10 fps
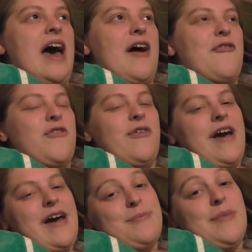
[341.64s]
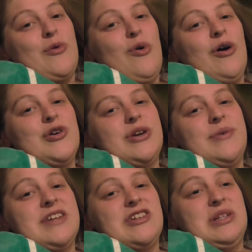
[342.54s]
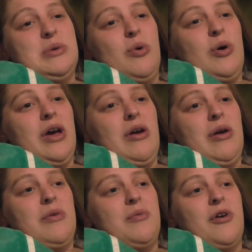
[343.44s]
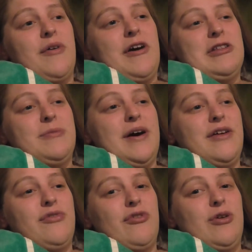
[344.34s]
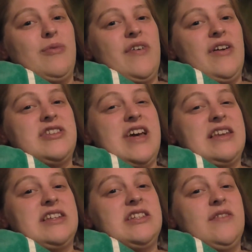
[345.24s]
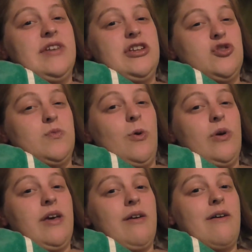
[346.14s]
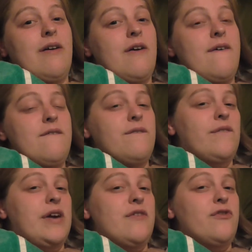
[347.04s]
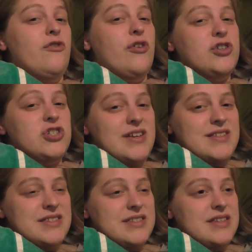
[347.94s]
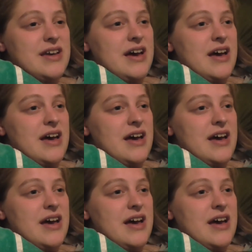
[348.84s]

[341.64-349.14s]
after I had my wash, I was actually walking around the bathroom very tentatively, just walking free of crutches.